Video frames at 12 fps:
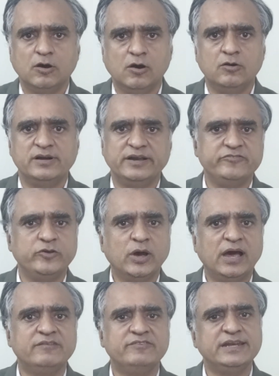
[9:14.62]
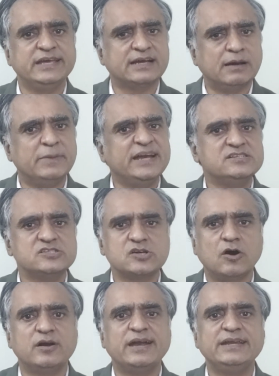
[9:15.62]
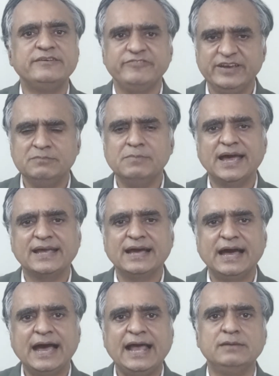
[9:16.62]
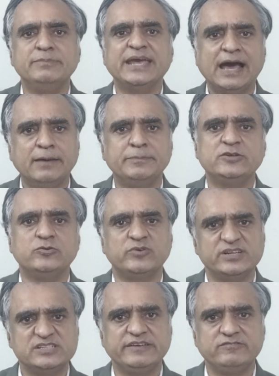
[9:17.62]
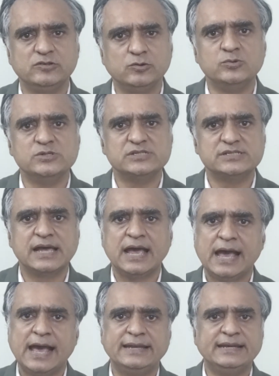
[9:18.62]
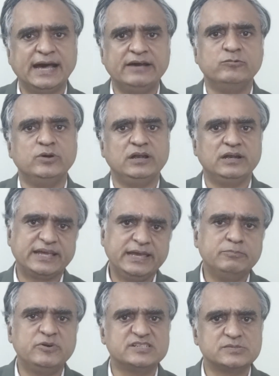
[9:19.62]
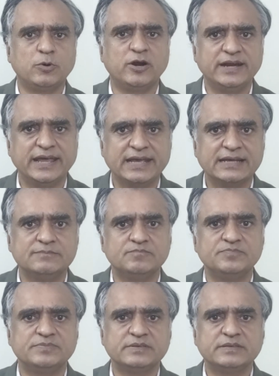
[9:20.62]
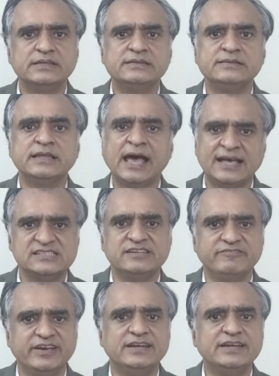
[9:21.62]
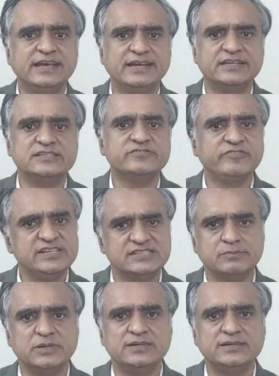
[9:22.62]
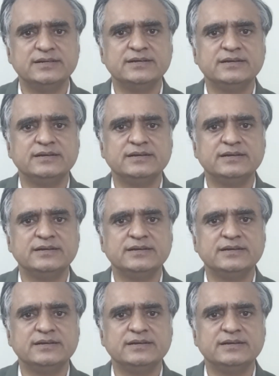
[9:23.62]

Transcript: or if you have any comments or any feedback, I'll be happy to receive those, and I will keep responding as and when it is feasible.